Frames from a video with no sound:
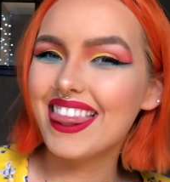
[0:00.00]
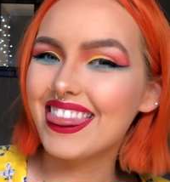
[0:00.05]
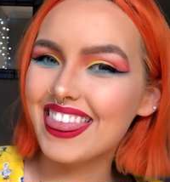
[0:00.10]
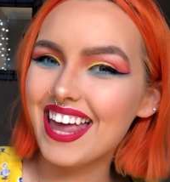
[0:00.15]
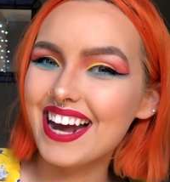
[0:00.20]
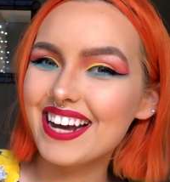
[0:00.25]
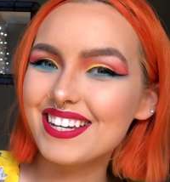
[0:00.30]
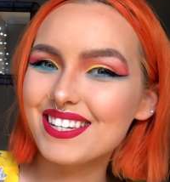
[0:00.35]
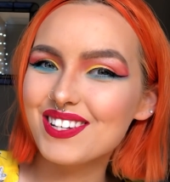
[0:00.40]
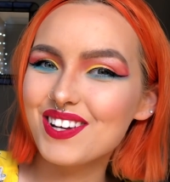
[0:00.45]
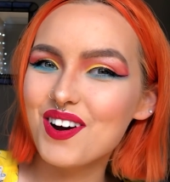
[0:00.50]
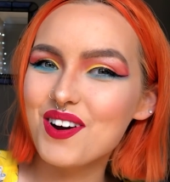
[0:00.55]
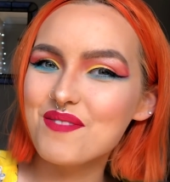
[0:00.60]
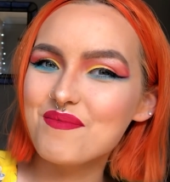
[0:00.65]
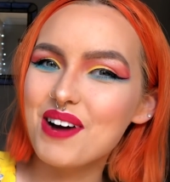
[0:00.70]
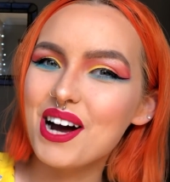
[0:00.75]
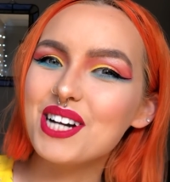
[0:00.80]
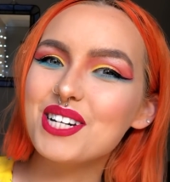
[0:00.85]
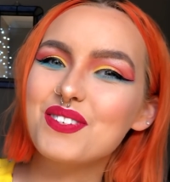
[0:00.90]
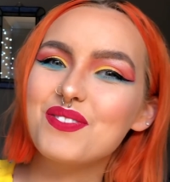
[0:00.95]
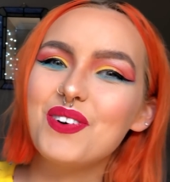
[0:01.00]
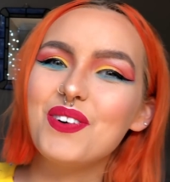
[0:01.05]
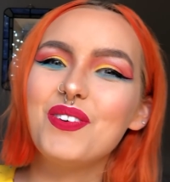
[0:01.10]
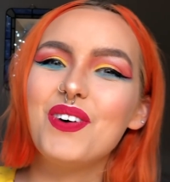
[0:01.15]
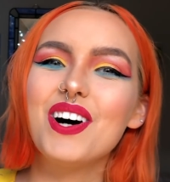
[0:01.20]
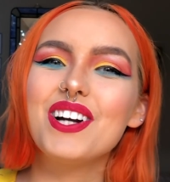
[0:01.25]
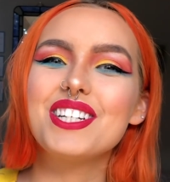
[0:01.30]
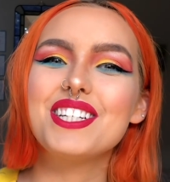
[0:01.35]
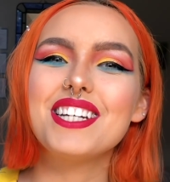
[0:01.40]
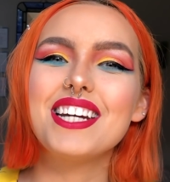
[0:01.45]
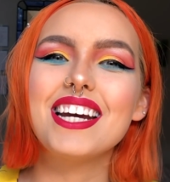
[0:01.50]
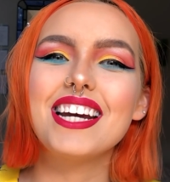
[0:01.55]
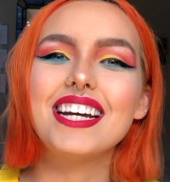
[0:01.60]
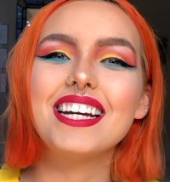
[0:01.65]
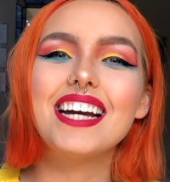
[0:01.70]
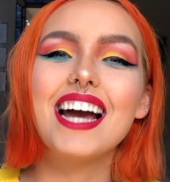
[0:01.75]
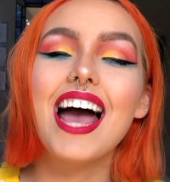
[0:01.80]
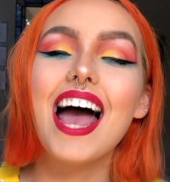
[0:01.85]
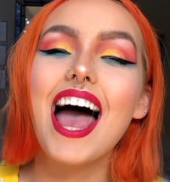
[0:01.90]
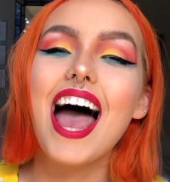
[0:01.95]
Thanks so much for
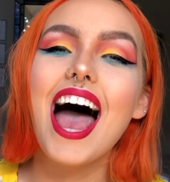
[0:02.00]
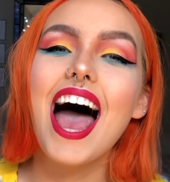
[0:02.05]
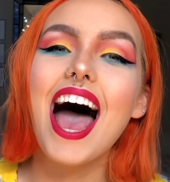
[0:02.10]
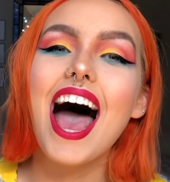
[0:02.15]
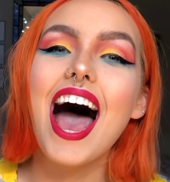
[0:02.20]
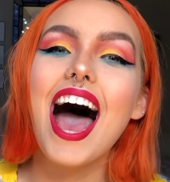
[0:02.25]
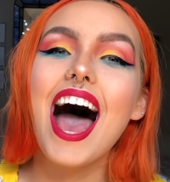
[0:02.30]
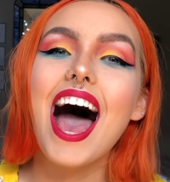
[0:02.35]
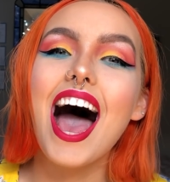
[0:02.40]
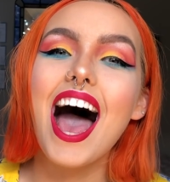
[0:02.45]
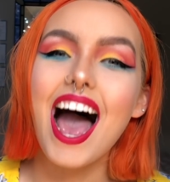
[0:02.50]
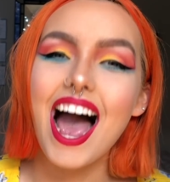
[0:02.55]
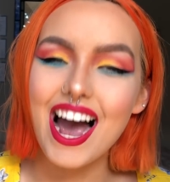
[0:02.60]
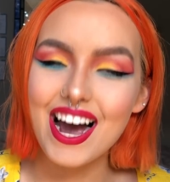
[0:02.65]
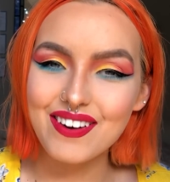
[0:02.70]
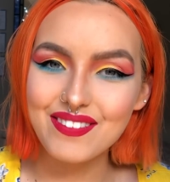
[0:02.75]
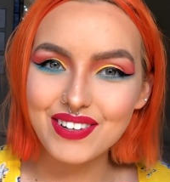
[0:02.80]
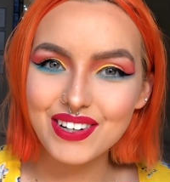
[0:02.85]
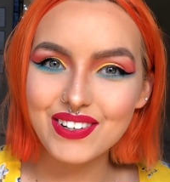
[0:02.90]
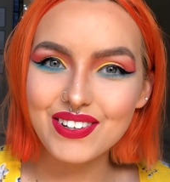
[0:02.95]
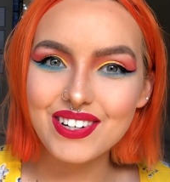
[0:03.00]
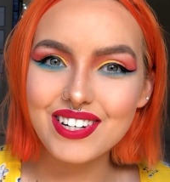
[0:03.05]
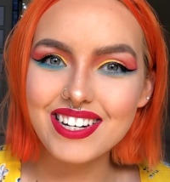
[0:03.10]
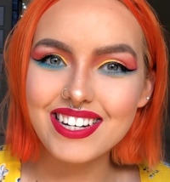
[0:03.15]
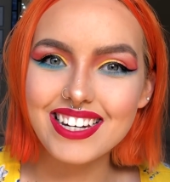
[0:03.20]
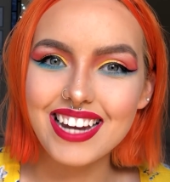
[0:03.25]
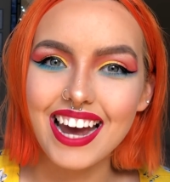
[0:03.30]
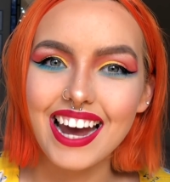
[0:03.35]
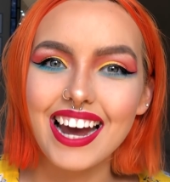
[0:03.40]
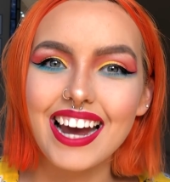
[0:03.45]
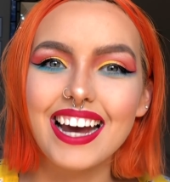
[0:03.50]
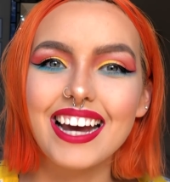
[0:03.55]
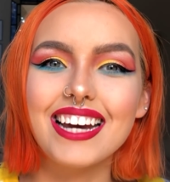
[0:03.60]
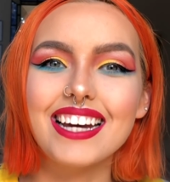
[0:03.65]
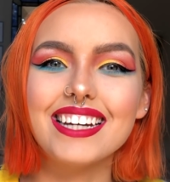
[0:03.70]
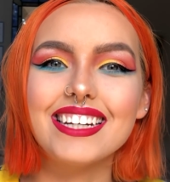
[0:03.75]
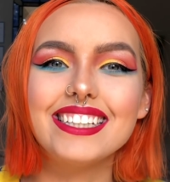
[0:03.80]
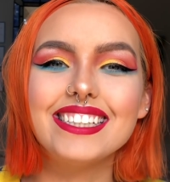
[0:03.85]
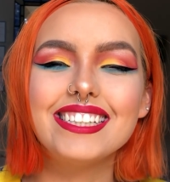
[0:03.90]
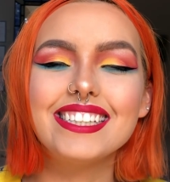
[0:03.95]
watching. Have a good
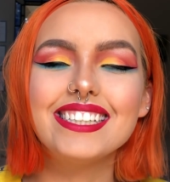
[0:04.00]
day.